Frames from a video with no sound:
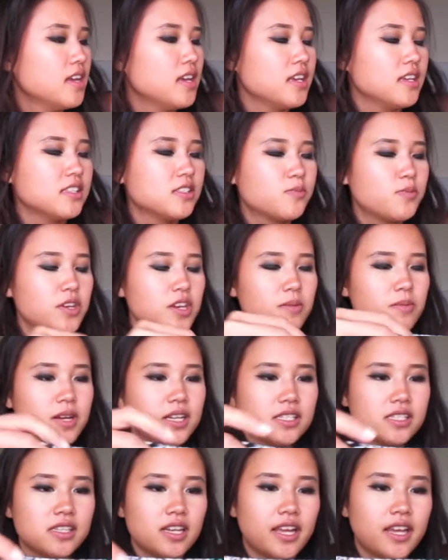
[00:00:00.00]
It's pretty
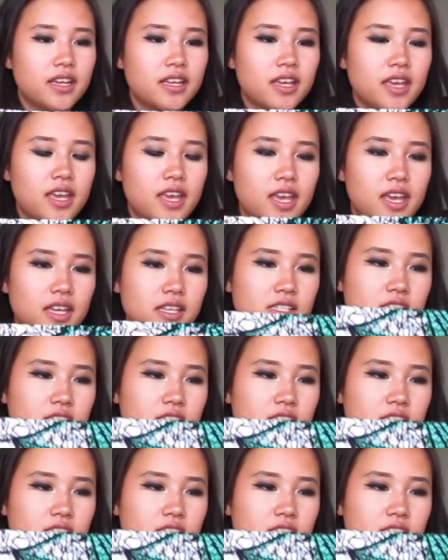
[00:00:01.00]
much like a